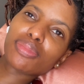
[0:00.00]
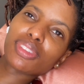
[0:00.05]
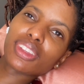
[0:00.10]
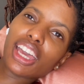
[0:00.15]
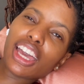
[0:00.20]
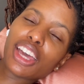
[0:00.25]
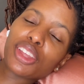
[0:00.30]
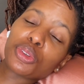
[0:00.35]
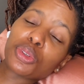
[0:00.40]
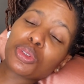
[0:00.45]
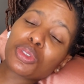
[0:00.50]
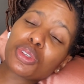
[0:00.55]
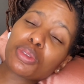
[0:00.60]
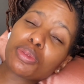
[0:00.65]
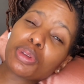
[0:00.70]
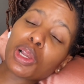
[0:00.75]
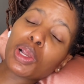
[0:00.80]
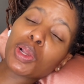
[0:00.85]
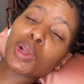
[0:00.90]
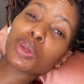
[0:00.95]
thought it was gonna be a
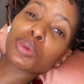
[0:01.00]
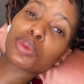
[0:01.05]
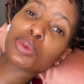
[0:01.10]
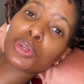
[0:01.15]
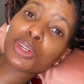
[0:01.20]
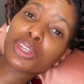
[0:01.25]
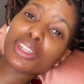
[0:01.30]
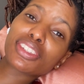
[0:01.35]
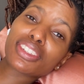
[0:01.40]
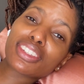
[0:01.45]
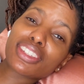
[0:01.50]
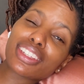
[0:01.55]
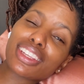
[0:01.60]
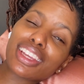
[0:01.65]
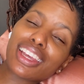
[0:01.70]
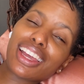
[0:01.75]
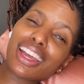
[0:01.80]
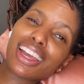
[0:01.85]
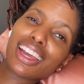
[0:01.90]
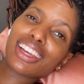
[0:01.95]
lot worse.
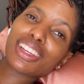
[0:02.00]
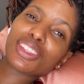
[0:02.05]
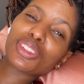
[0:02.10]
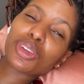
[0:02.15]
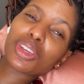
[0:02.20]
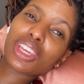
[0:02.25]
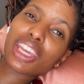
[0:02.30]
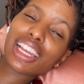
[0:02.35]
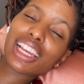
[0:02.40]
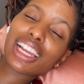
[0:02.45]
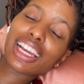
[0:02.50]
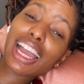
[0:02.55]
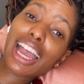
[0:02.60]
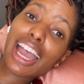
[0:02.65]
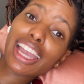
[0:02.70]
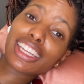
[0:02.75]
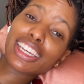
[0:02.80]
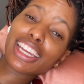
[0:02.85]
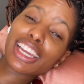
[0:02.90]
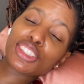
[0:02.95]
It's okay, like I
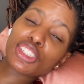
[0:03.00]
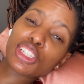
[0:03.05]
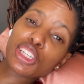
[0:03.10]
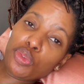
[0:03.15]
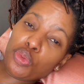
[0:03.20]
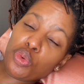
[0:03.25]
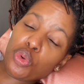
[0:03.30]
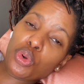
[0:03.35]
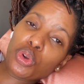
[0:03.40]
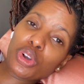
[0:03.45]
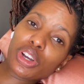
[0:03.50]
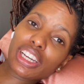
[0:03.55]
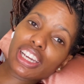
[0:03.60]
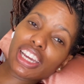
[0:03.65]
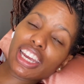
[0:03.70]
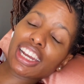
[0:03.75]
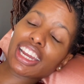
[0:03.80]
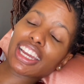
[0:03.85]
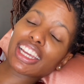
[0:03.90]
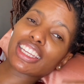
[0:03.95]
can actually walk
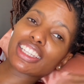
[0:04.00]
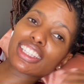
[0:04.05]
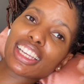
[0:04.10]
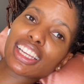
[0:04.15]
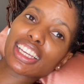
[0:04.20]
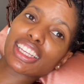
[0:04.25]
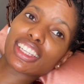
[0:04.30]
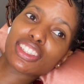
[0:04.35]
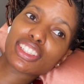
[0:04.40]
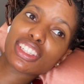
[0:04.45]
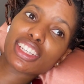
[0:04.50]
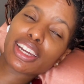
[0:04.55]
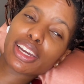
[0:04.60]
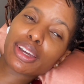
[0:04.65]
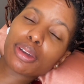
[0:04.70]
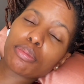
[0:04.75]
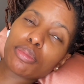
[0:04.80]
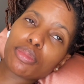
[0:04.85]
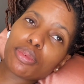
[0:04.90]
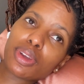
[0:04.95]
and I can sit
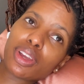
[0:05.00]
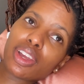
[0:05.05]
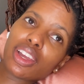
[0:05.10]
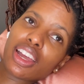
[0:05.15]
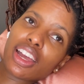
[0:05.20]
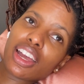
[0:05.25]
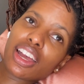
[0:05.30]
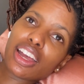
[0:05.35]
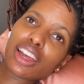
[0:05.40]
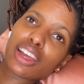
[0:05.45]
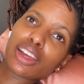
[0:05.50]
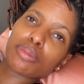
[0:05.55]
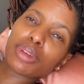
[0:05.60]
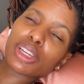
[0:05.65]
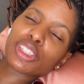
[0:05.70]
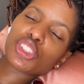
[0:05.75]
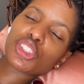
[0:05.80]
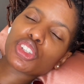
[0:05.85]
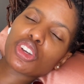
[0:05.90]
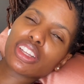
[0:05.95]
up. I
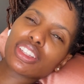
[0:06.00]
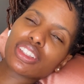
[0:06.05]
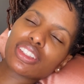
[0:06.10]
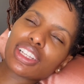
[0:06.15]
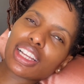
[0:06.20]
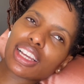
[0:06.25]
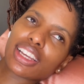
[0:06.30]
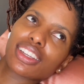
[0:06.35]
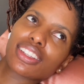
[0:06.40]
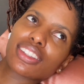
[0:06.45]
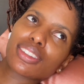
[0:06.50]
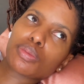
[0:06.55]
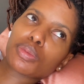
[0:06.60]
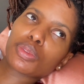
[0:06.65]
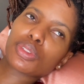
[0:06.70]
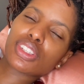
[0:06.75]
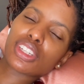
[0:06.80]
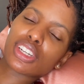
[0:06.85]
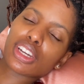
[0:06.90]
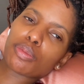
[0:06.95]
just can't like
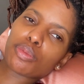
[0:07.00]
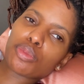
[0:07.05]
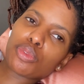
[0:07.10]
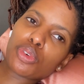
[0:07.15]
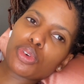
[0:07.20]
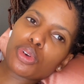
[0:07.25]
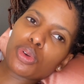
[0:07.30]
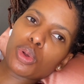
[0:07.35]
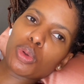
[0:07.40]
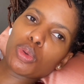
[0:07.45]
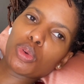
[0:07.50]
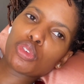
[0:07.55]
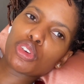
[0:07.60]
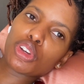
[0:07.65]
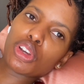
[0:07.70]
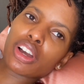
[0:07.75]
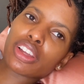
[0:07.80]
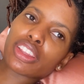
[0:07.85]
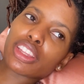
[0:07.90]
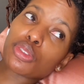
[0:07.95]
sit up for
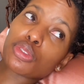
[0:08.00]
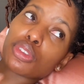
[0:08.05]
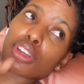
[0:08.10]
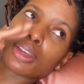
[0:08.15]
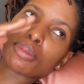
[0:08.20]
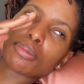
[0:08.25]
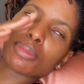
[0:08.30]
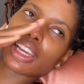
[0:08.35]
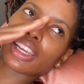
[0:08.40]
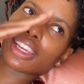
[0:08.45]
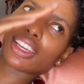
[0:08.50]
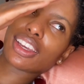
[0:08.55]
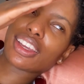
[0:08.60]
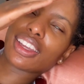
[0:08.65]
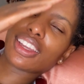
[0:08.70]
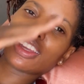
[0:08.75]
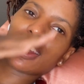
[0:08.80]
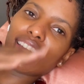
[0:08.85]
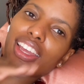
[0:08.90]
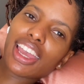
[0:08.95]
long. That's why I'm like
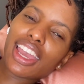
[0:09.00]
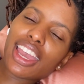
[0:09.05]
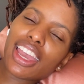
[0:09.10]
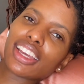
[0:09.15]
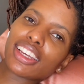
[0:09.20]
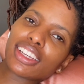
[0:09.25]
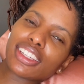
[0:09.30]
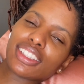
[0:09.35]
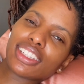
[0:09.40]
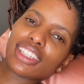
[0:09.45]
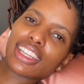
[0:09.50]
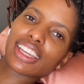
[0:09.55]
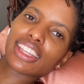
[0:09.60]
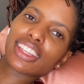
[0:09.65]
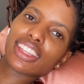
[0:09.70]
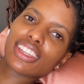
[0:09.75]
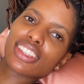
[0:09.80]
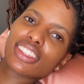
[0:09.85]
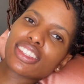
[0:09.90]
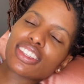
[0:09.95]
angled like
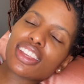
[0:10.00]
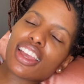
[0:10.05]
this.